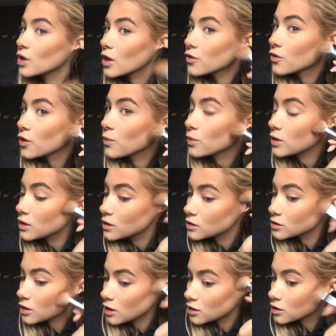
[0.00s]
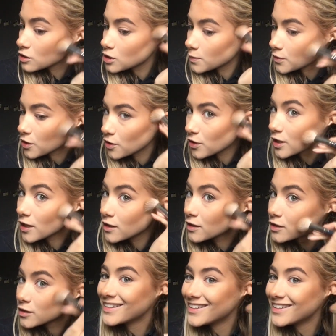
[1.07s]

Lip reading: Yeah, so you want to start at the top of your ear.